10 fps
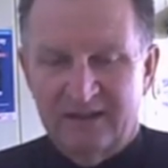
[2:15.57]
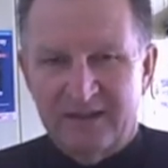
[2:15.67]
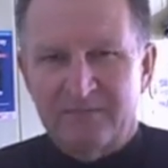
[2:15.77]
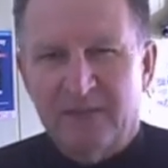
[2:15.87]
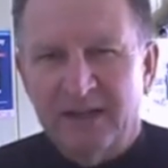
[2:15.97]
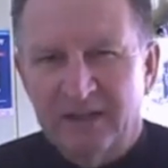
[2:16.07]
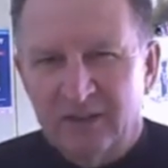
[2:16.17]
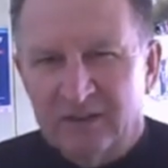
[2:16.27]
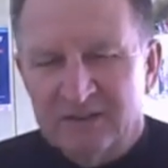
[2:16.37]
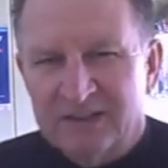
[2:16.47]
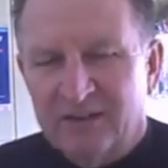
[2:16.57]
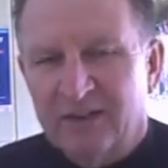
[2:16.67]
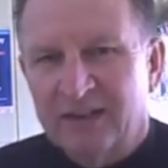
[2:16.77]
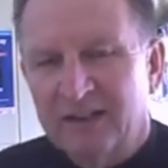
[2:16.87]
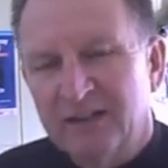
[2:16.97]
Now, that might
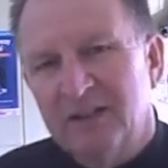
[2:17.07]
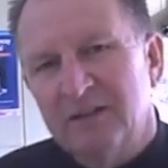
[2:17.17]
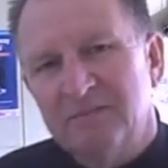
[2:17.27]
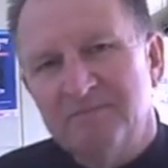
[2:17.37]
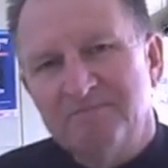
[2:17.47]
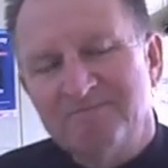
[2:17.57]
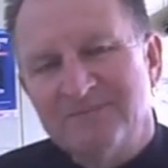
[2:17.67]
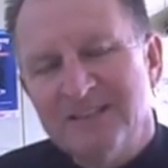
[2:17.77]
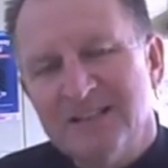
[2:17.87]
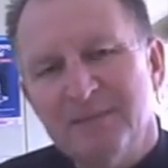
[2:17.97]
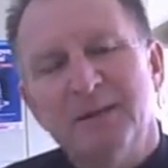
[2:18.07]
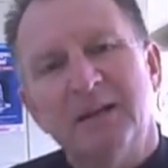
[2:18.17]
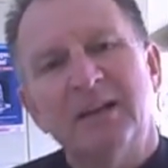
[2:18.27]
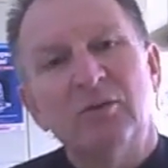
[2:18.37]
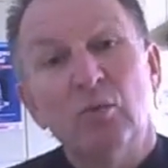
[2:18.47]
sound like a
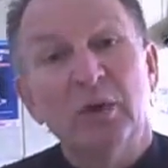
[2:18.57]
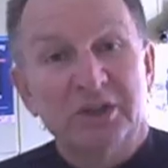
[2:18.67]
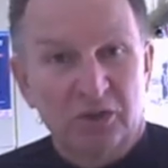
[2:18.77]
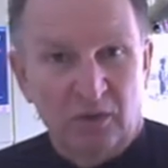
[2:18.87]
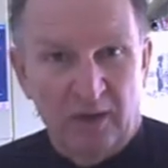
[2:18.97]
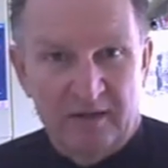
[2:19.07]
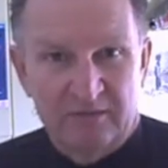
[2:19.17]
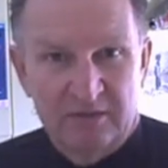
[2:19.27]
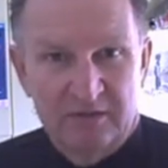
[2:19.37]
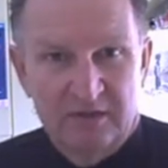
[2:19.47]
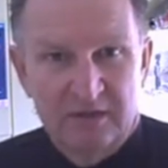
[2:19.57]
bit like witchcraft.